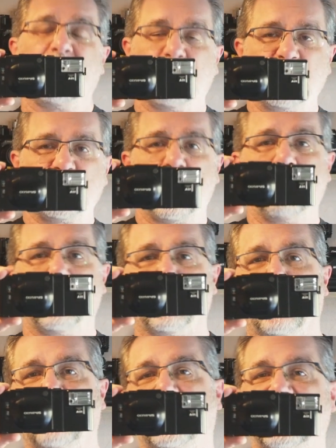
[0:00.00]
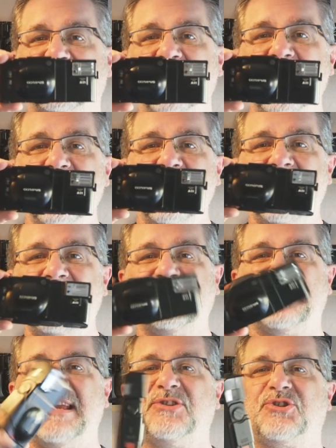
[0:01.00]
no, there is one more after this,
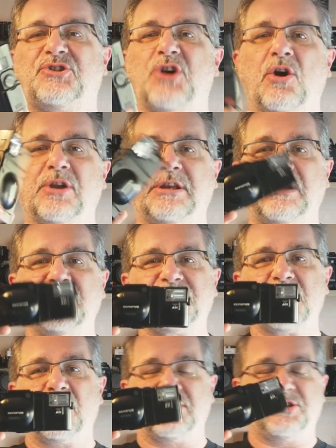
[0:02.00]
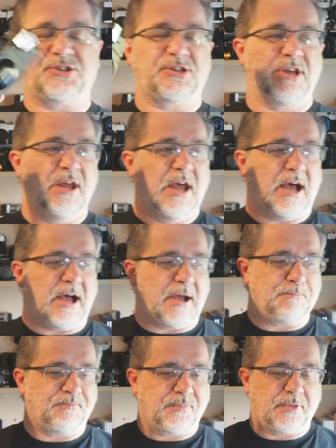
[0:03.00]
is its tiny size.
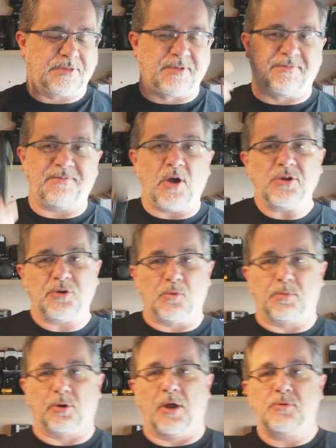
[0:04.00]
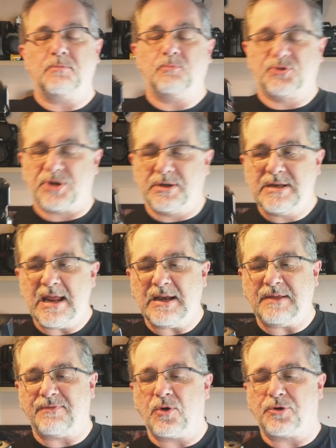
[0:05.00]
The final pro, which I
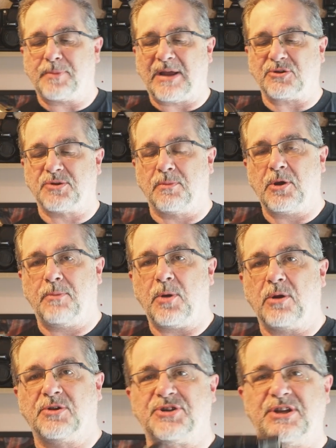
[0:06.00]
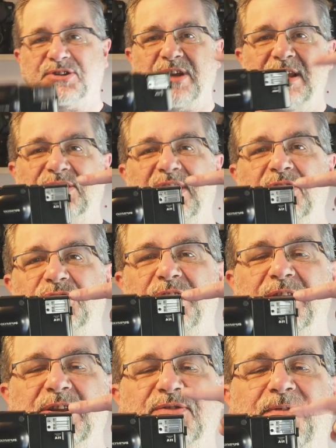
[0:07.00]
nearly forgot about, so my apologies, is
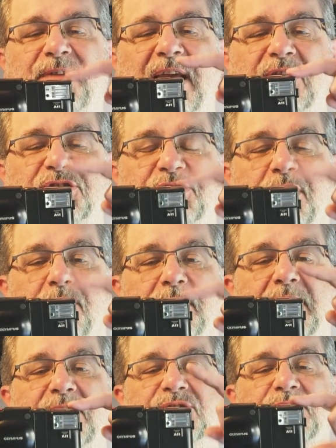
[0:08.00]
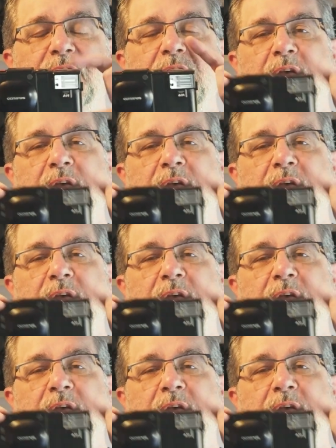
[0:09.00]
actually this flash unit.